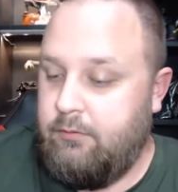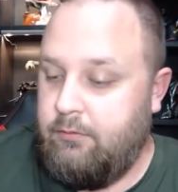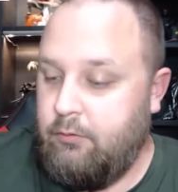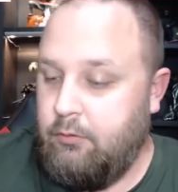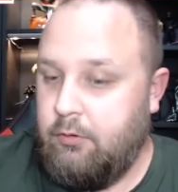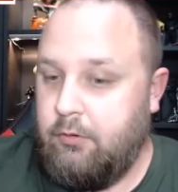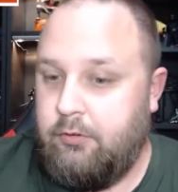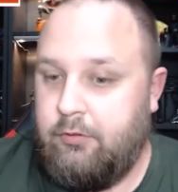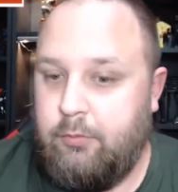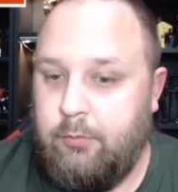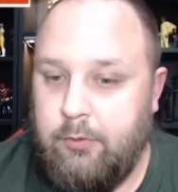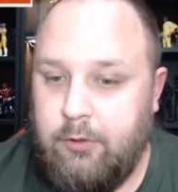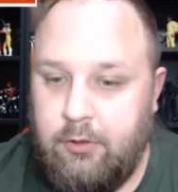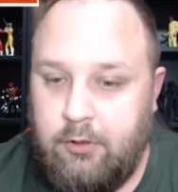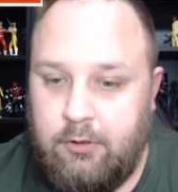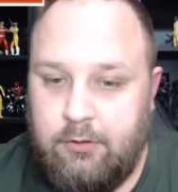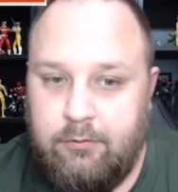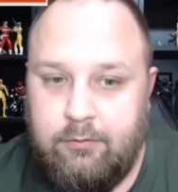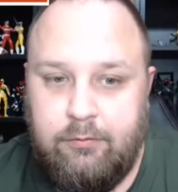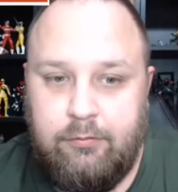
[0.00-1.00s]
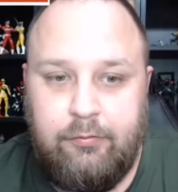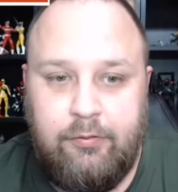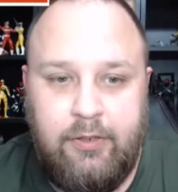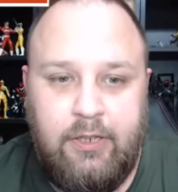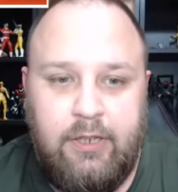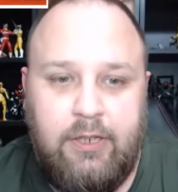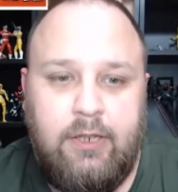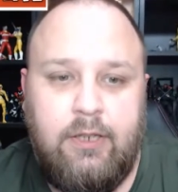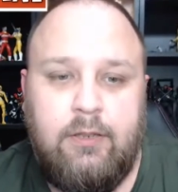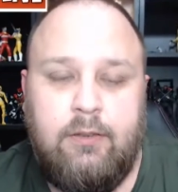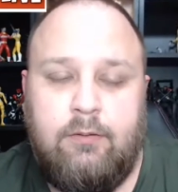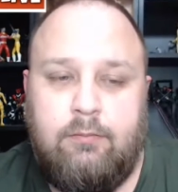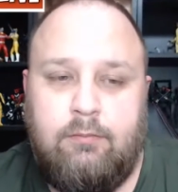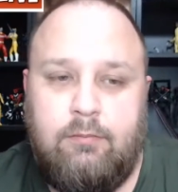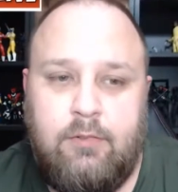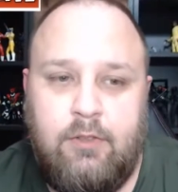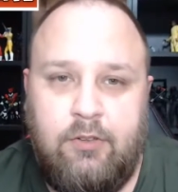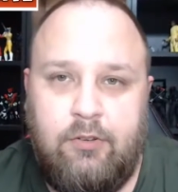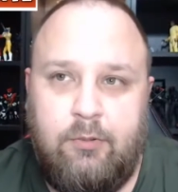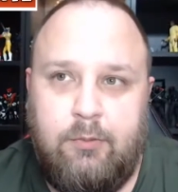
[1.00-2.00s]
for a small fee,
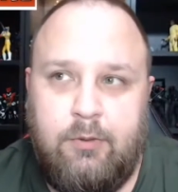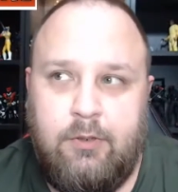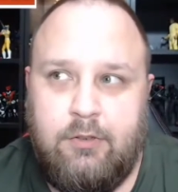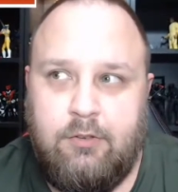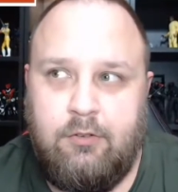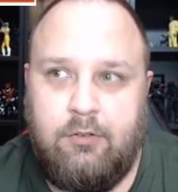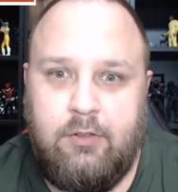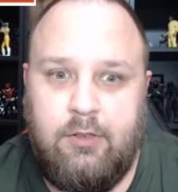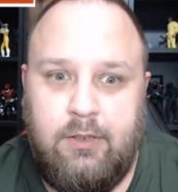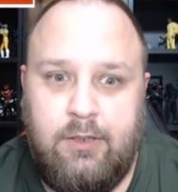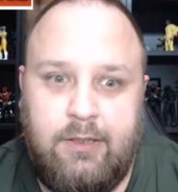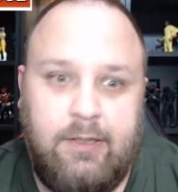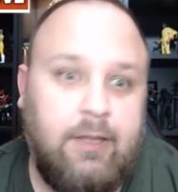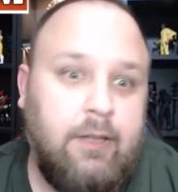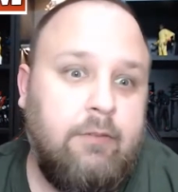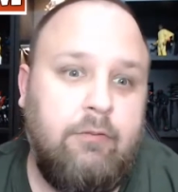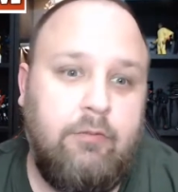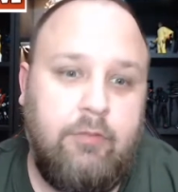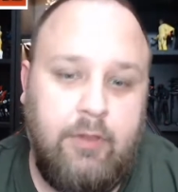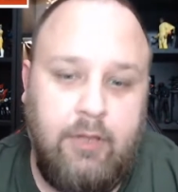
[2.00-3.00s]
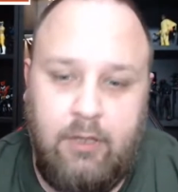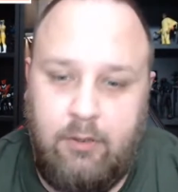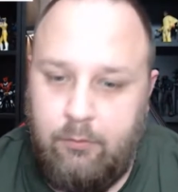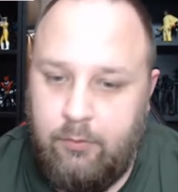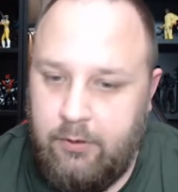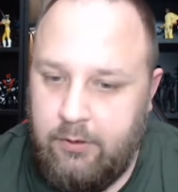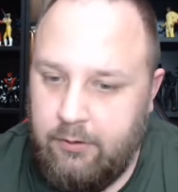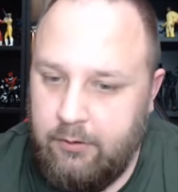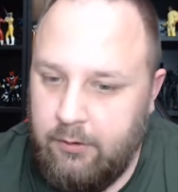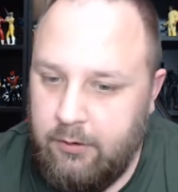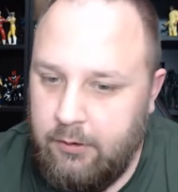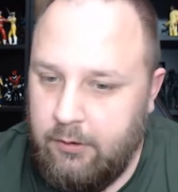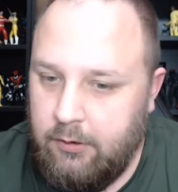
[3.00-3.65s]
because I'm not just going to give that away.